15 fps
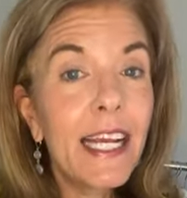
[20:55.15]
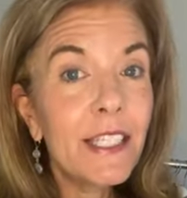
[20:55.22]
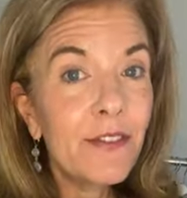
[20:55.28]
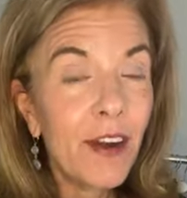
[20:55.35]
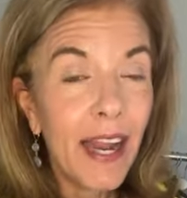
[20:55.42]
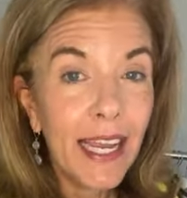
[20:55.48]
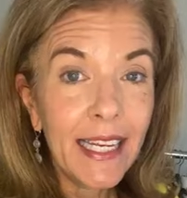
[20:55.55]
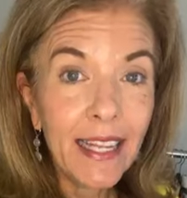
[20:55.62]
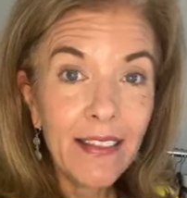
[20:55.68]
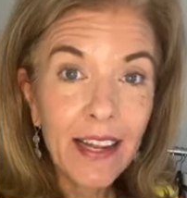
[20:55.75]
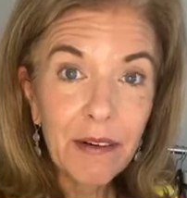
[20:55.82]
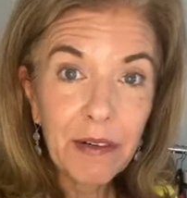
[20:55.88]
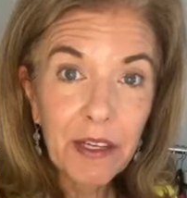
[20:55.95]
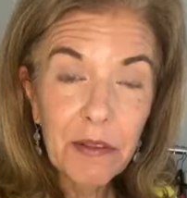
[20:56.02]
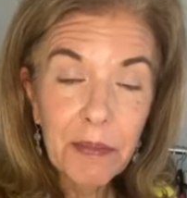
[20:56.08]
And thanks for
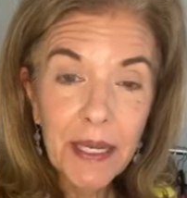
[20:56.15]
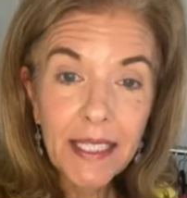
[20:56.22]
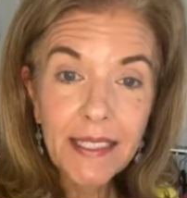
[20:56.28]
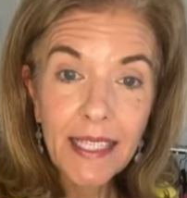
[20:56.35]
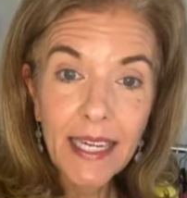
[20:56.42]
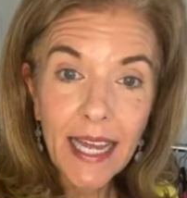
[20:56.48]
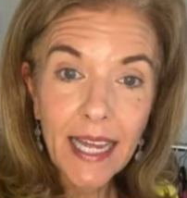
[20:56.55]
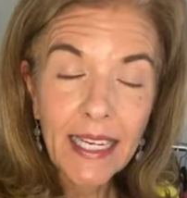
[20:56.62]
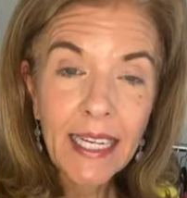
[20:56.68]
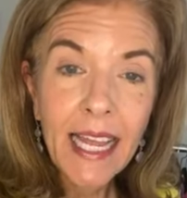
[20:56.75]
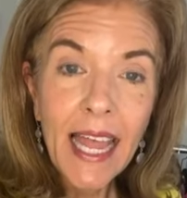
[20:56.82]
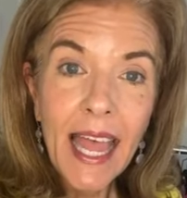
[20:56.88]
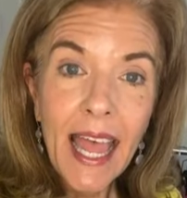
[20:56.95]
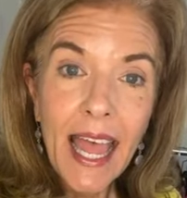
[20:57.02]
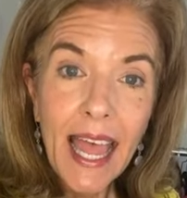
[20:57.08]
hanging in there with me
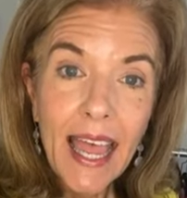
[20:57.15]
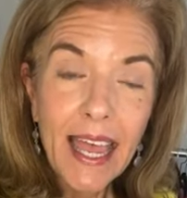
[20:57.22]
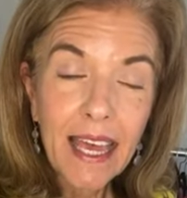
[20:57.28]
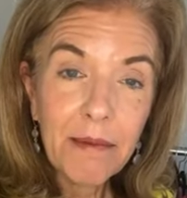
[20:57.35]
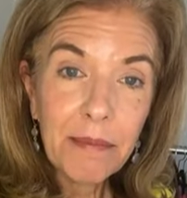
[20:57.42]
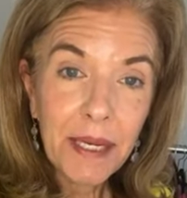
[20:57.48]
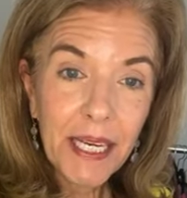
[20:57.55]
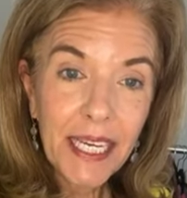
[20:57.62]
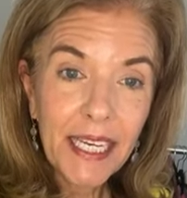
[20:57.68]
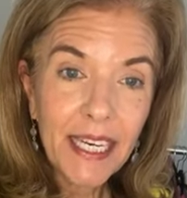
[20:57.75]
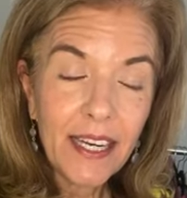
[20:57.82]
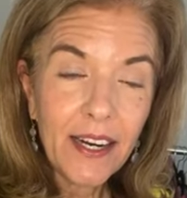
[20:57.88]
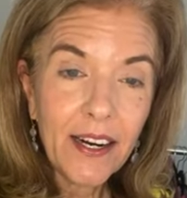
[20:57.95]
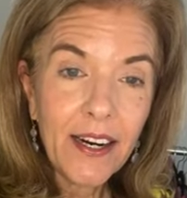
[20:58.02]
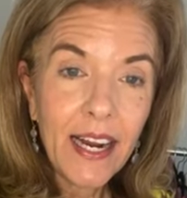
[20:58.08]
today and
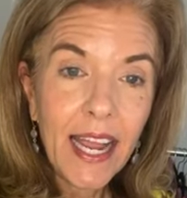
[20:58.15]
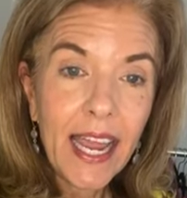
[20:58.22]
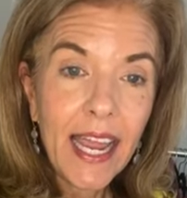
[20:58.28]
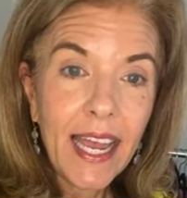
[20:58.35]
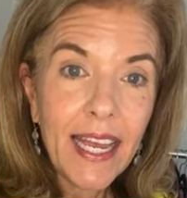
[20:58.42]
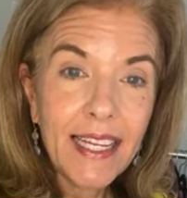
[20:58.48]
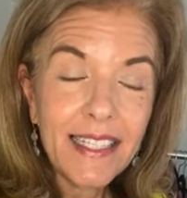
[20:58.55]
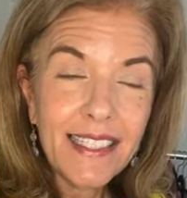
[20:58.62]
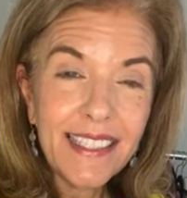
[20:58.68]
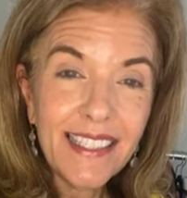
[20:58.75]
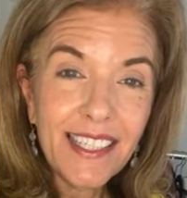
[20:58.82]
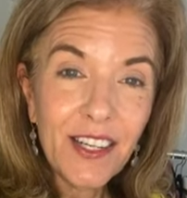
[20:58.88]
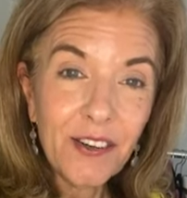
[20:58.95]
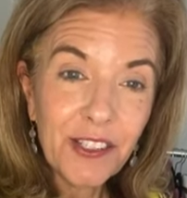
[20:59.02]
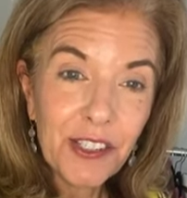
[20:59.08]
being here
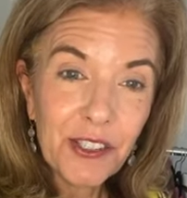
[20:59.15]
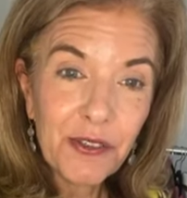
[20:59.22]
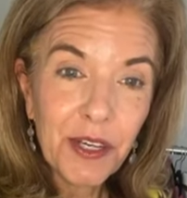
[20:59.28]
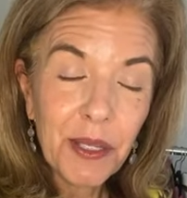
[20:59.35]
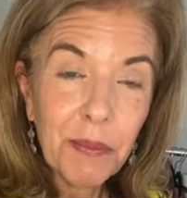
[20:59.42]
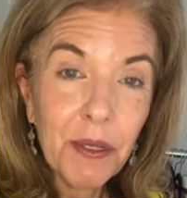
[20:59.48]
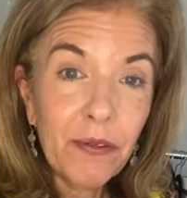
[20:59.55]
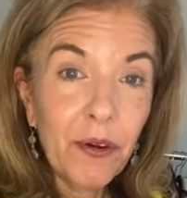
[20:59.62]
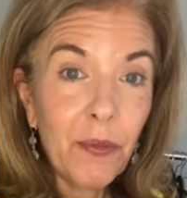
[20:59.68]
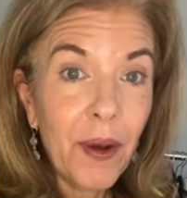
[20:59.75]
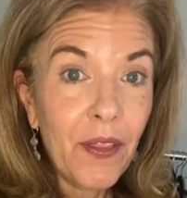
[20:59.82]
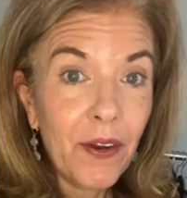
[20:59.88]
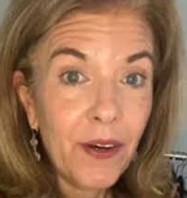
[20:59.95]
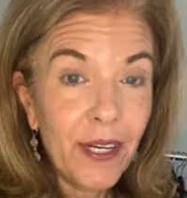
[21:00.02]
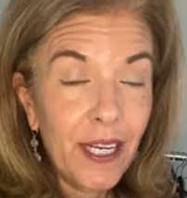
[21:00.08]
and go enjoy the
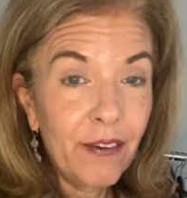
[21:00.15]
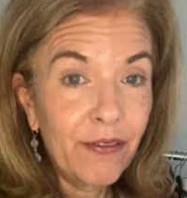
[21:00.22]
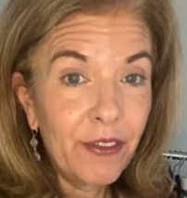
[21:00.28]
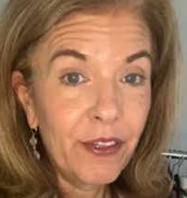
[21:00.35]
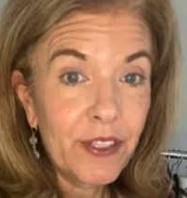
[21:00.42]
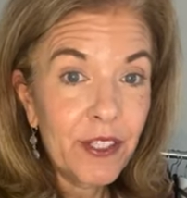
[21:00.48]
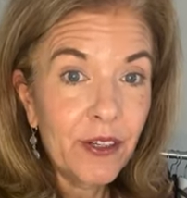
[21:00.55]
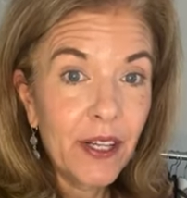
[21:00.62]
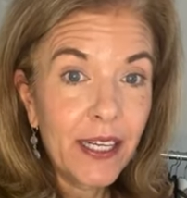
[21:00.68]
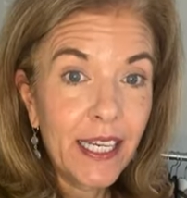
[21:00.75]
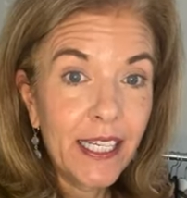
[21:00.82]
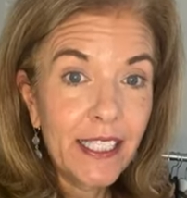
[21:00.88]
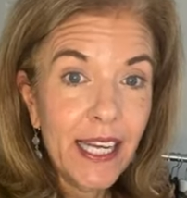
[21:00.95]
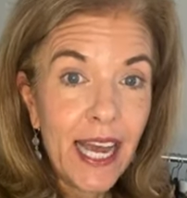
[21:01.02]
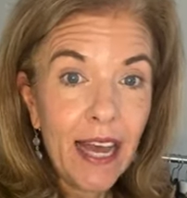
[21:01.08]
beautiful weather if you're so
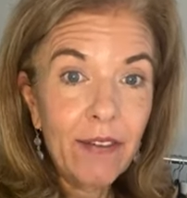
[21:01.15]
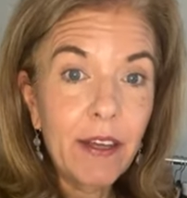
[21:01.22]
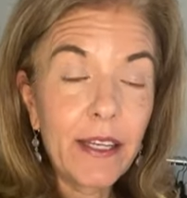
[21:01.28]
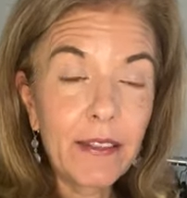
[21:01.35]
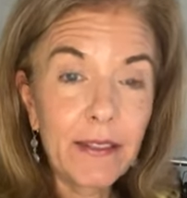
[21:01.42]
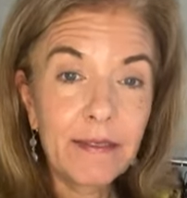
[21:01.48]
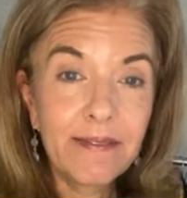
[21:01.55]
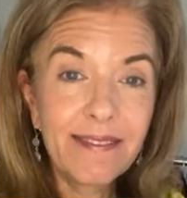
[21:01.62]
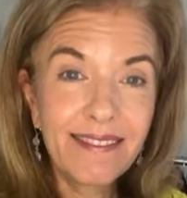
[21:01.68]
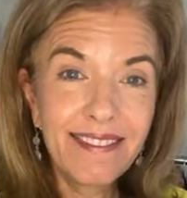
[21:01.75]
lucky to have it.